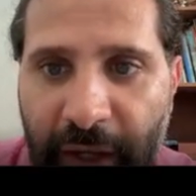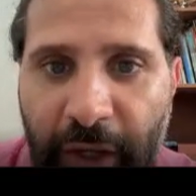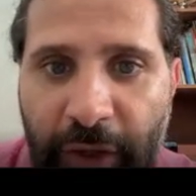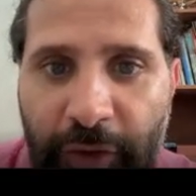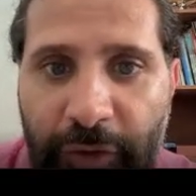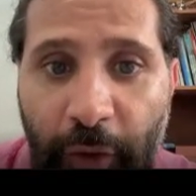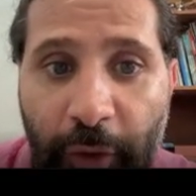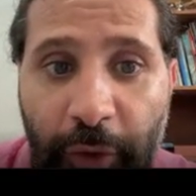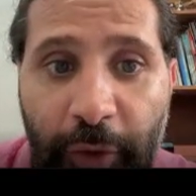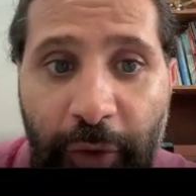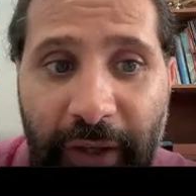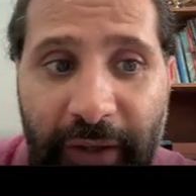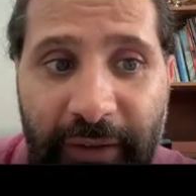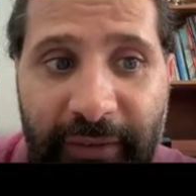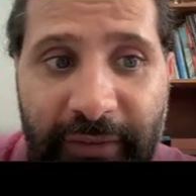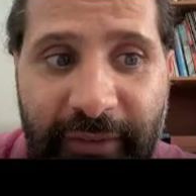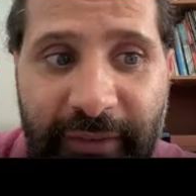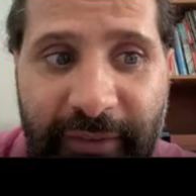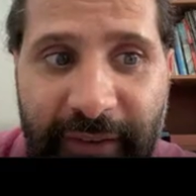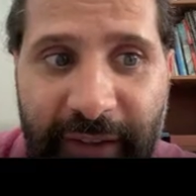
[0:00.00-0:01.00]
So you can
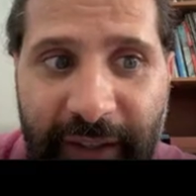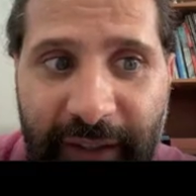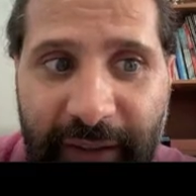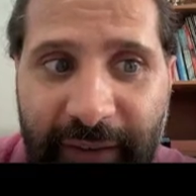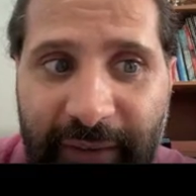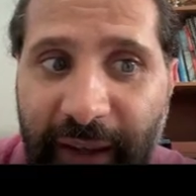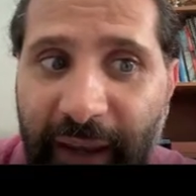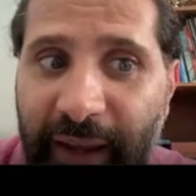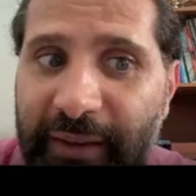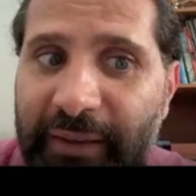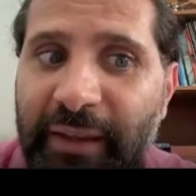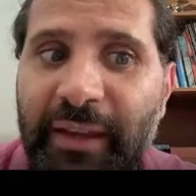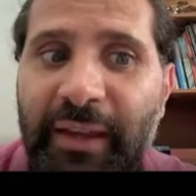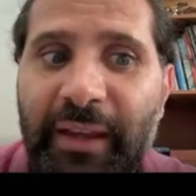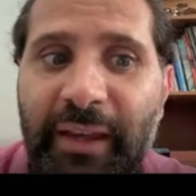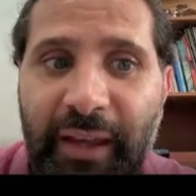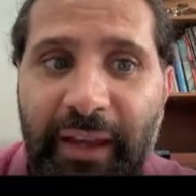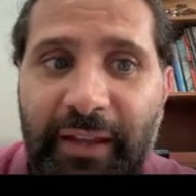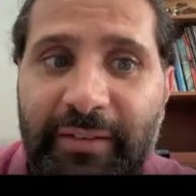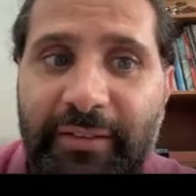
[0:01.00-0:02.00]
see that
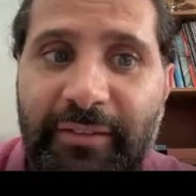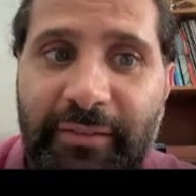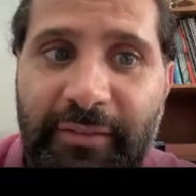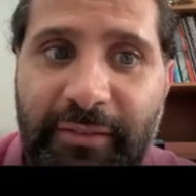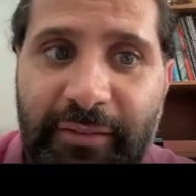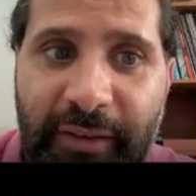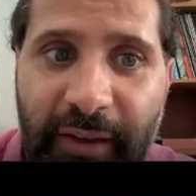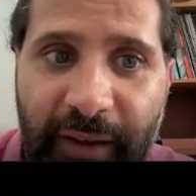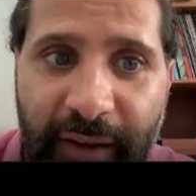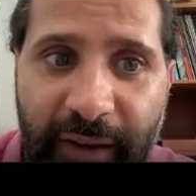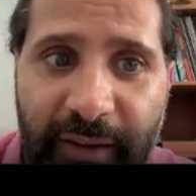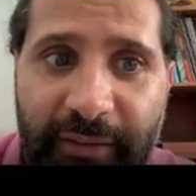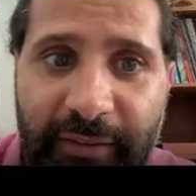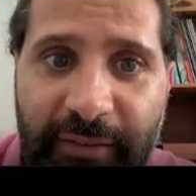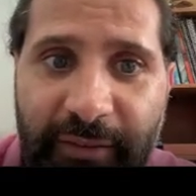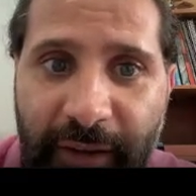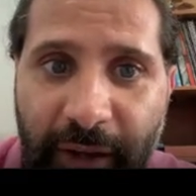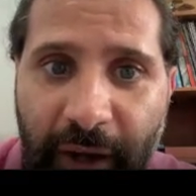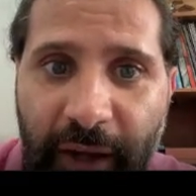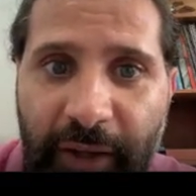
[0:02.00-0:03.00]
it does
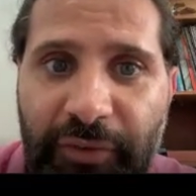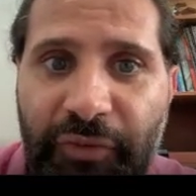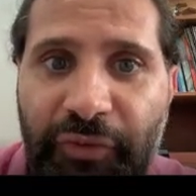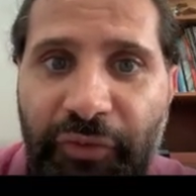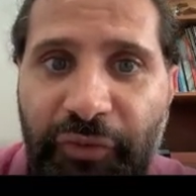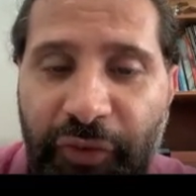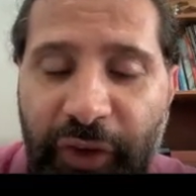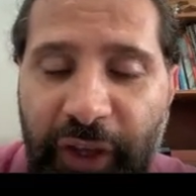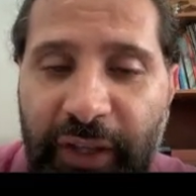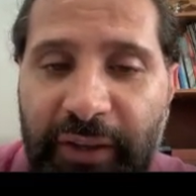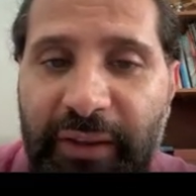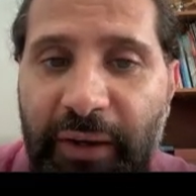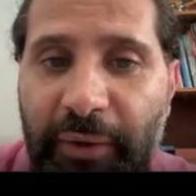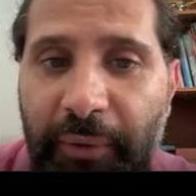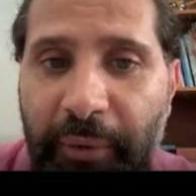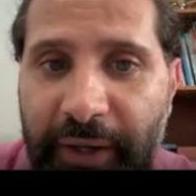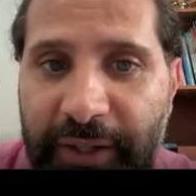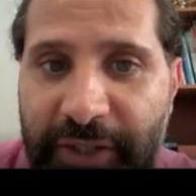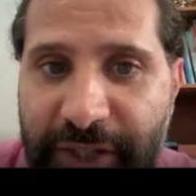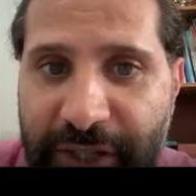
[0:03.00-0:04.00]
not fit the
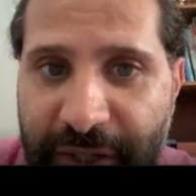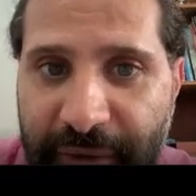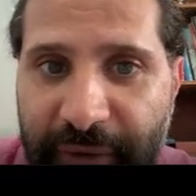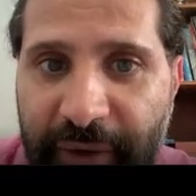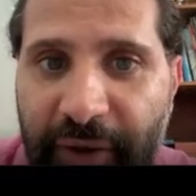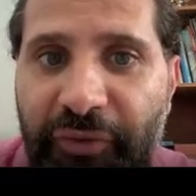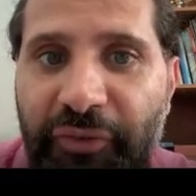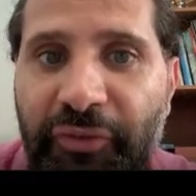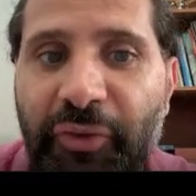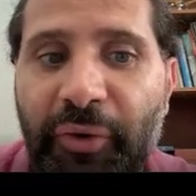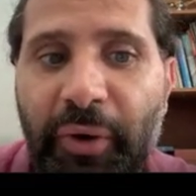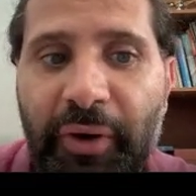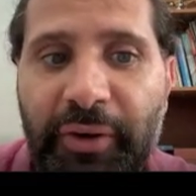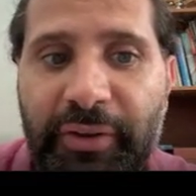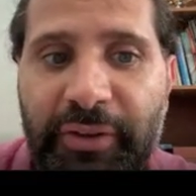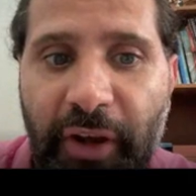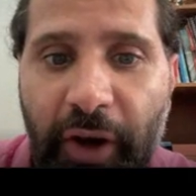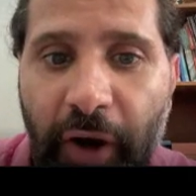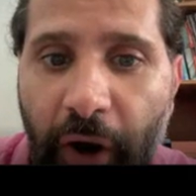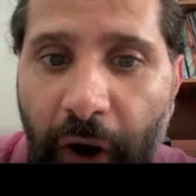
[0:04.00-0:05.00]
criteria for
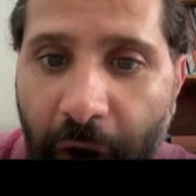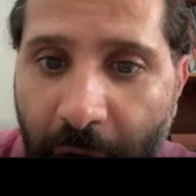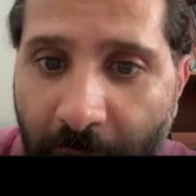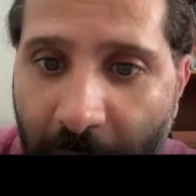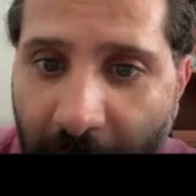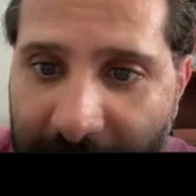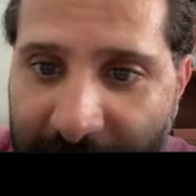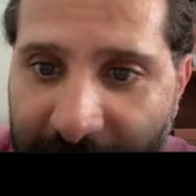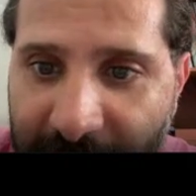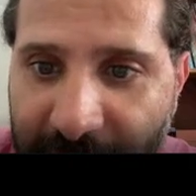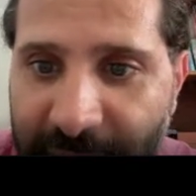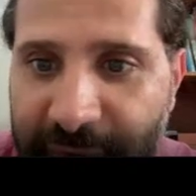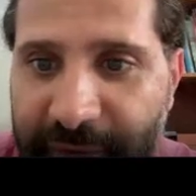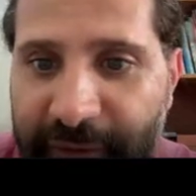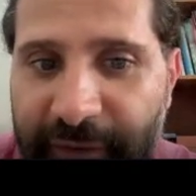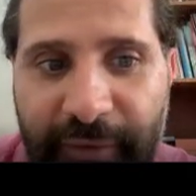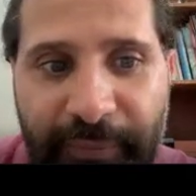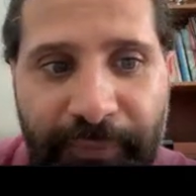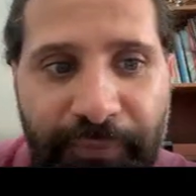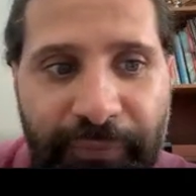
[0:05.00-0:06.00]
the
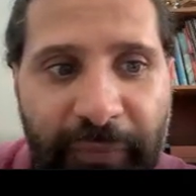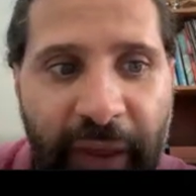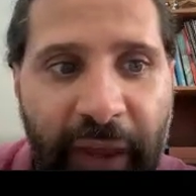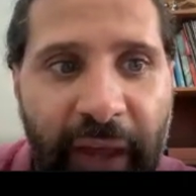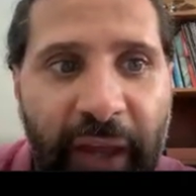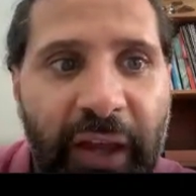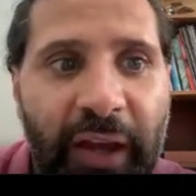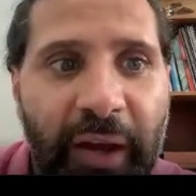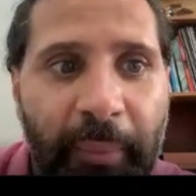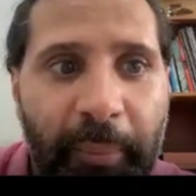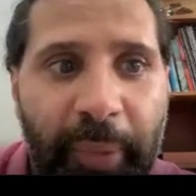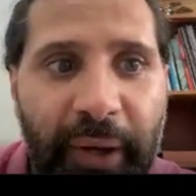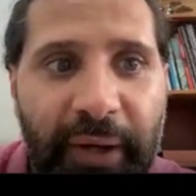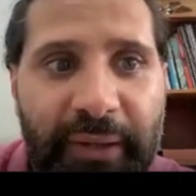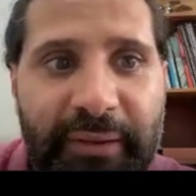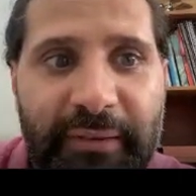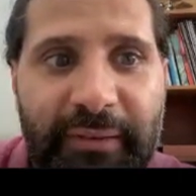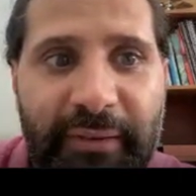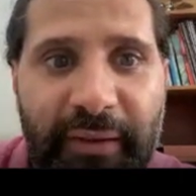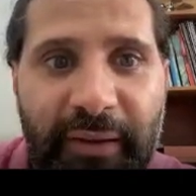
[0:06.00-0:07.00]
others,
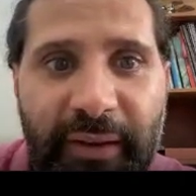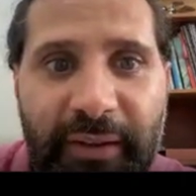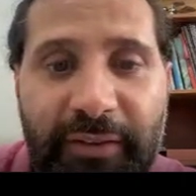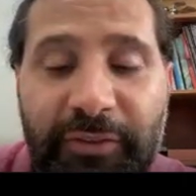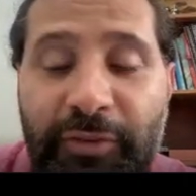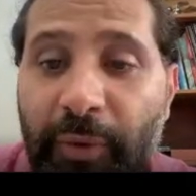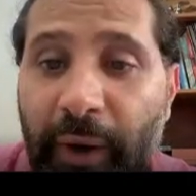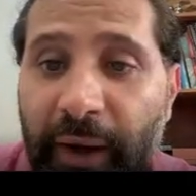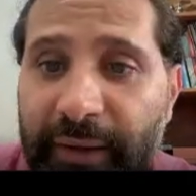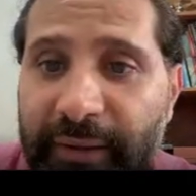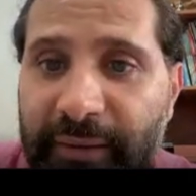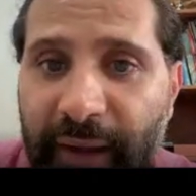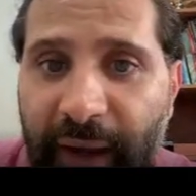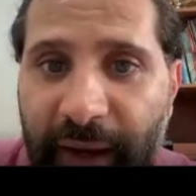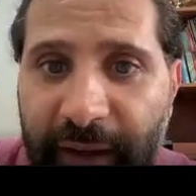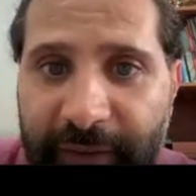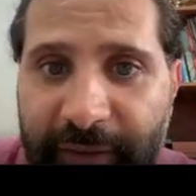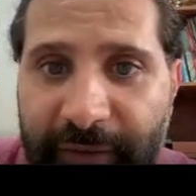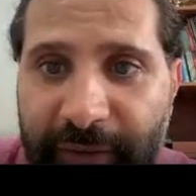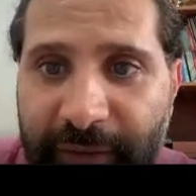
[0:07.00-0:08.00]
but it's quite
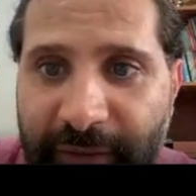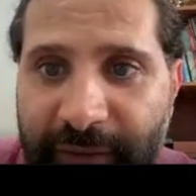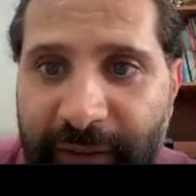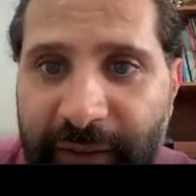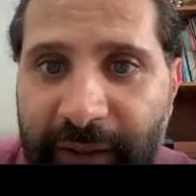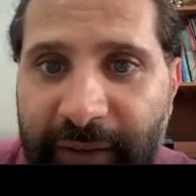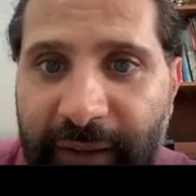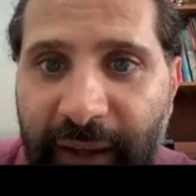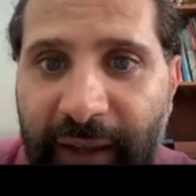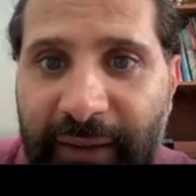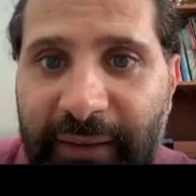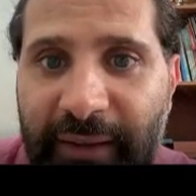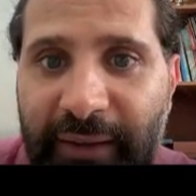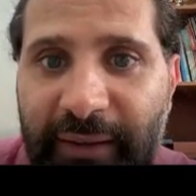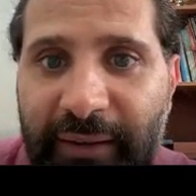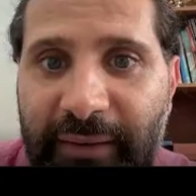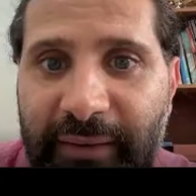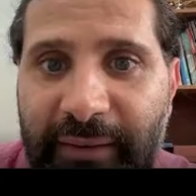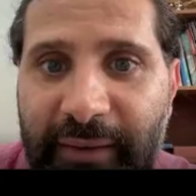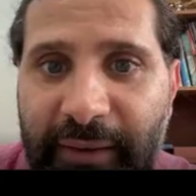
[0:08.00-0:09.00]
nice to see that
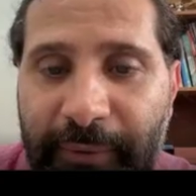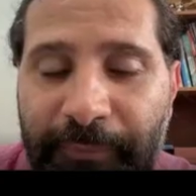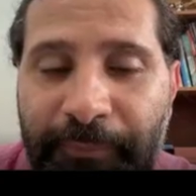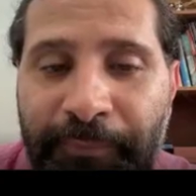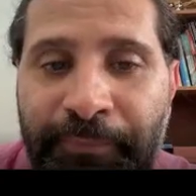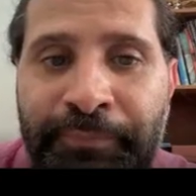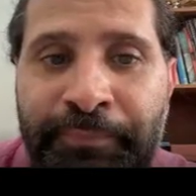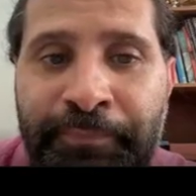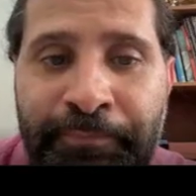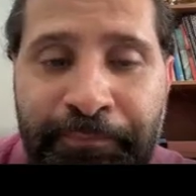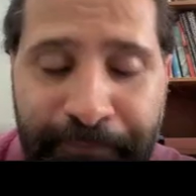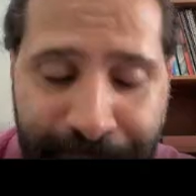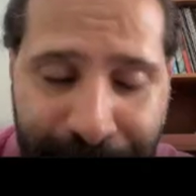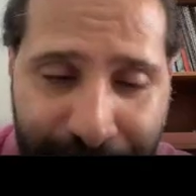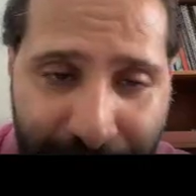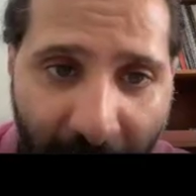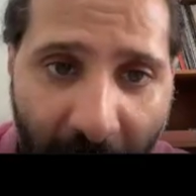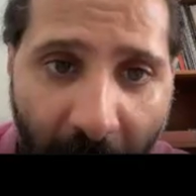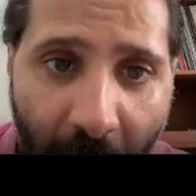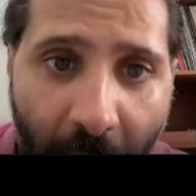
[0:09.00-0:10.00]
the
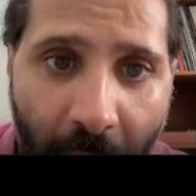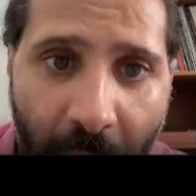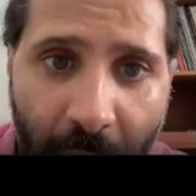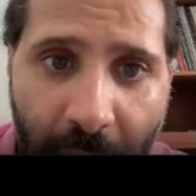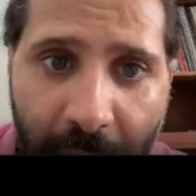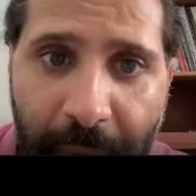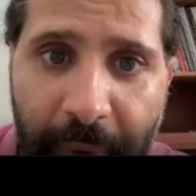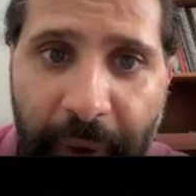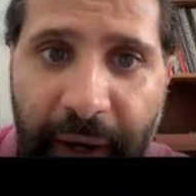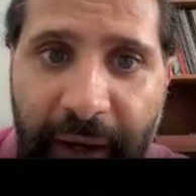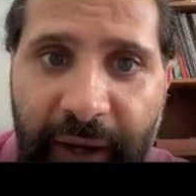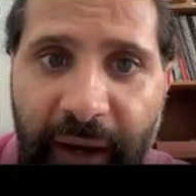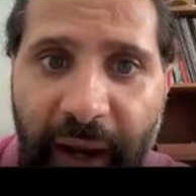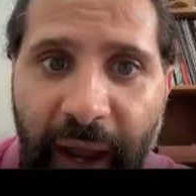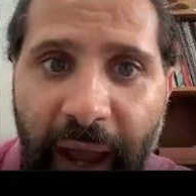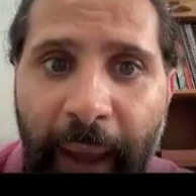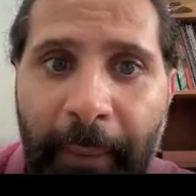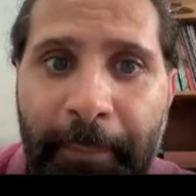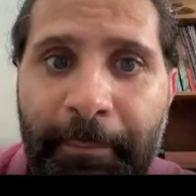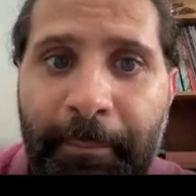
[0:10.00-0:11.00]
ocric
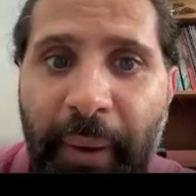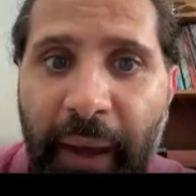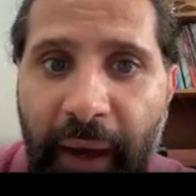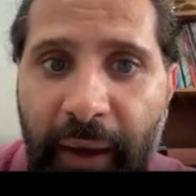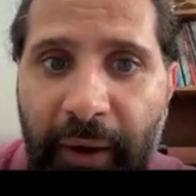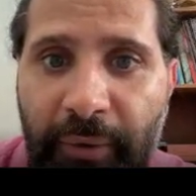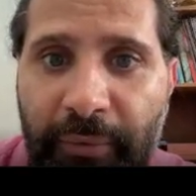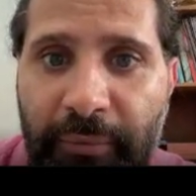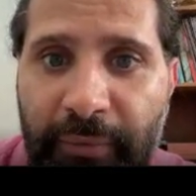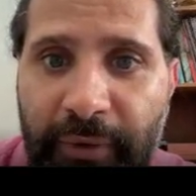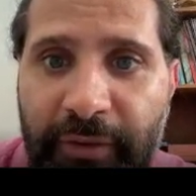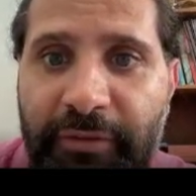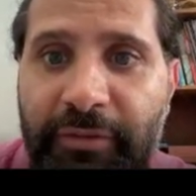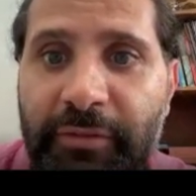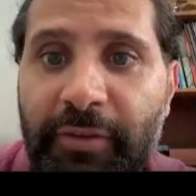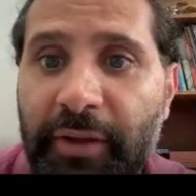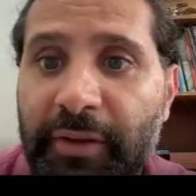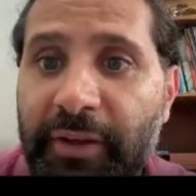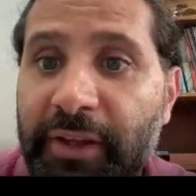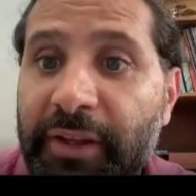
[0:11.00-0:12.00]
pattern is
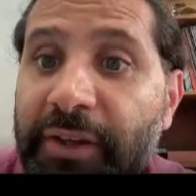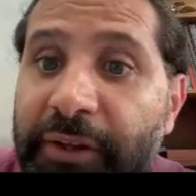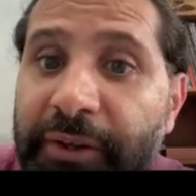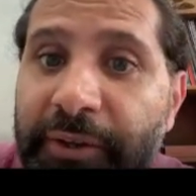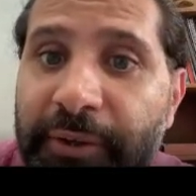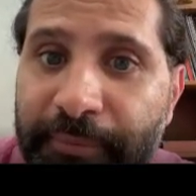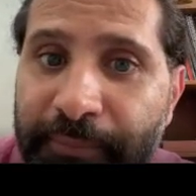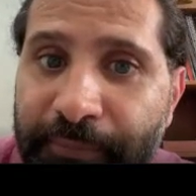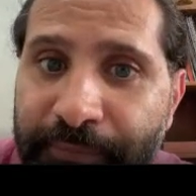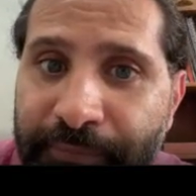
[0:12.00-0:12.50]
not here.